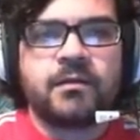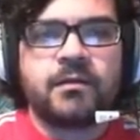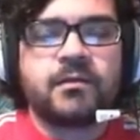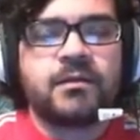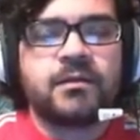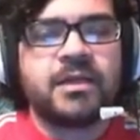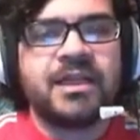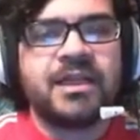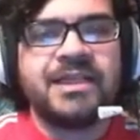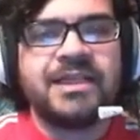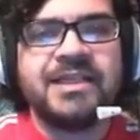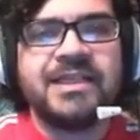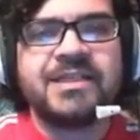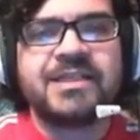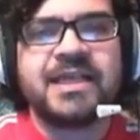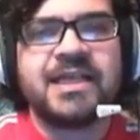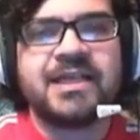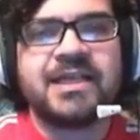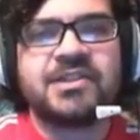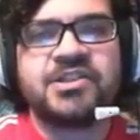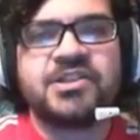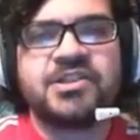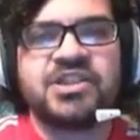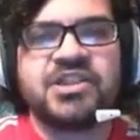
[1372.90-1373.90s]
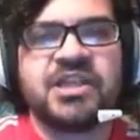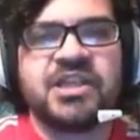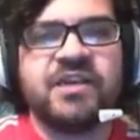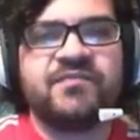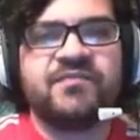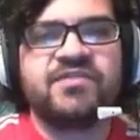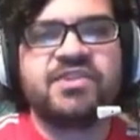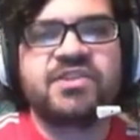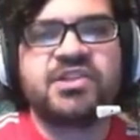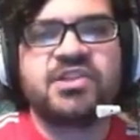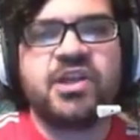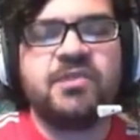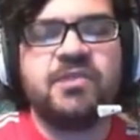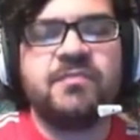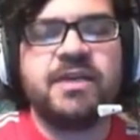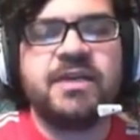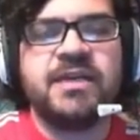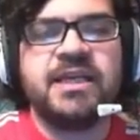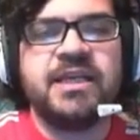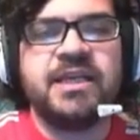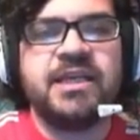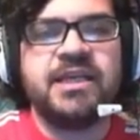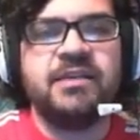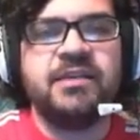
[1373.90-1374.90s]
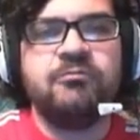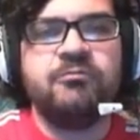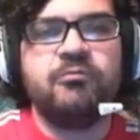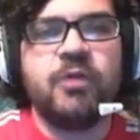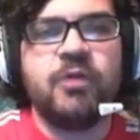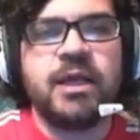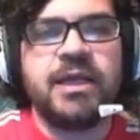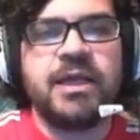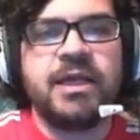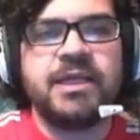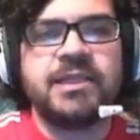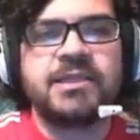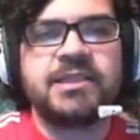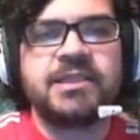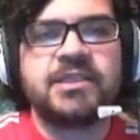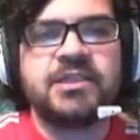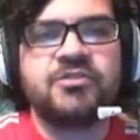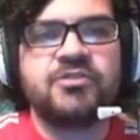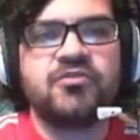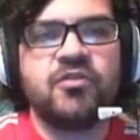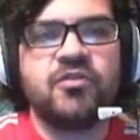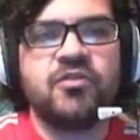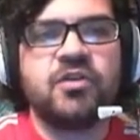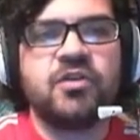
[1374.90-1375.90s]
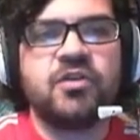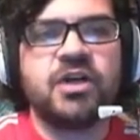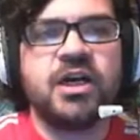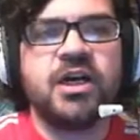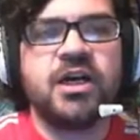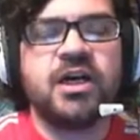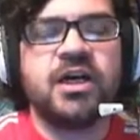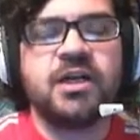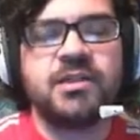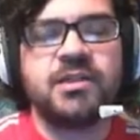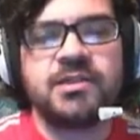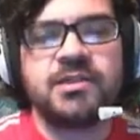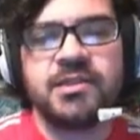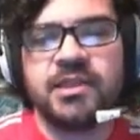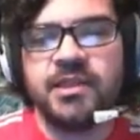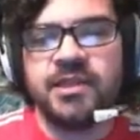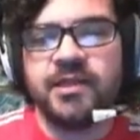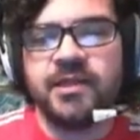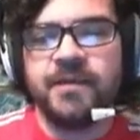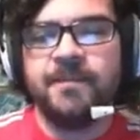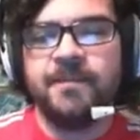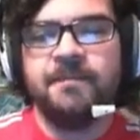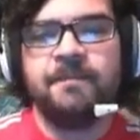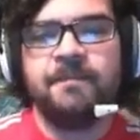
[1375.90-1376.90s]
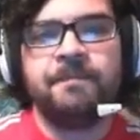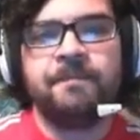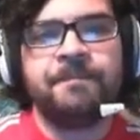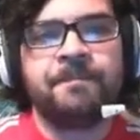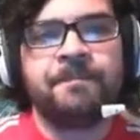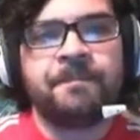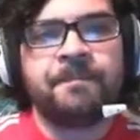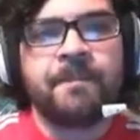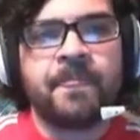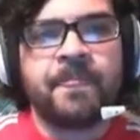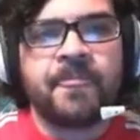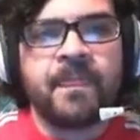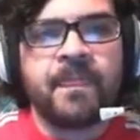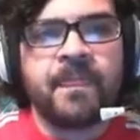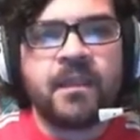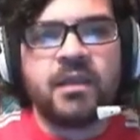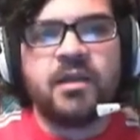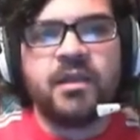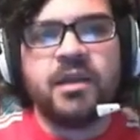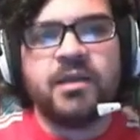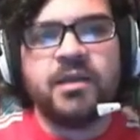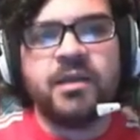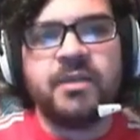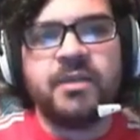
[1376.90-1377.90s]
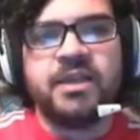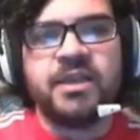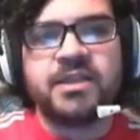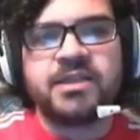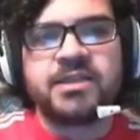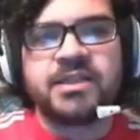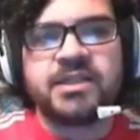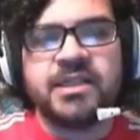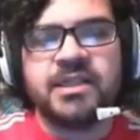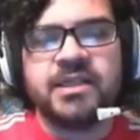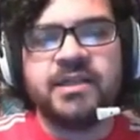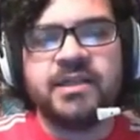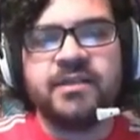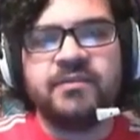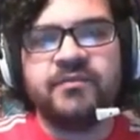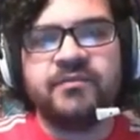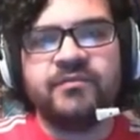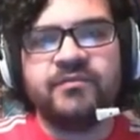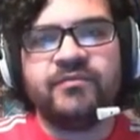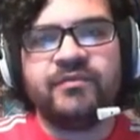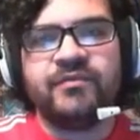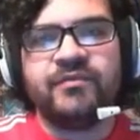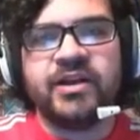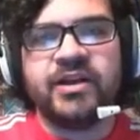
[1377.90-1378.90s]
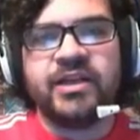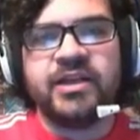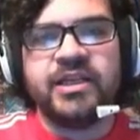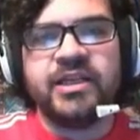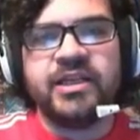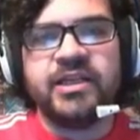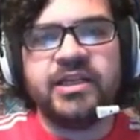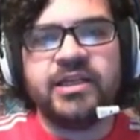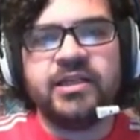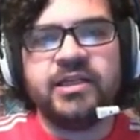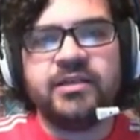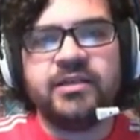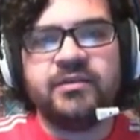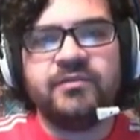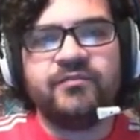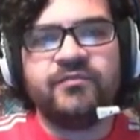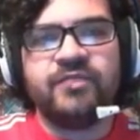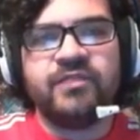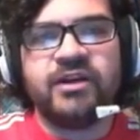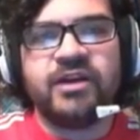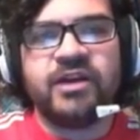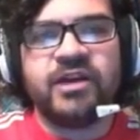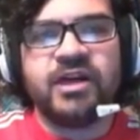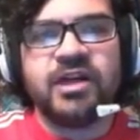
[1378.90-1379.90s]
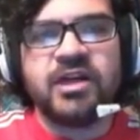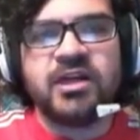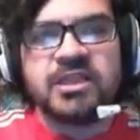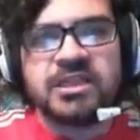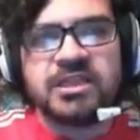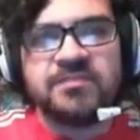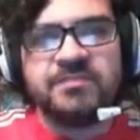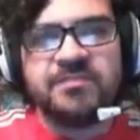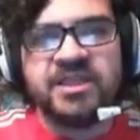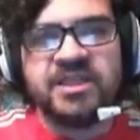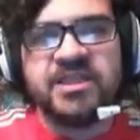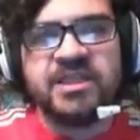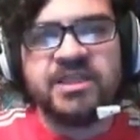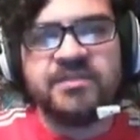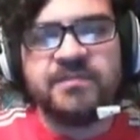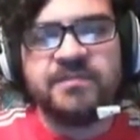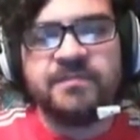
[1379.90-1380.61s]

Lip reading: And these decks just have so many ways to draw cards that it makes it very, very hard to beat them.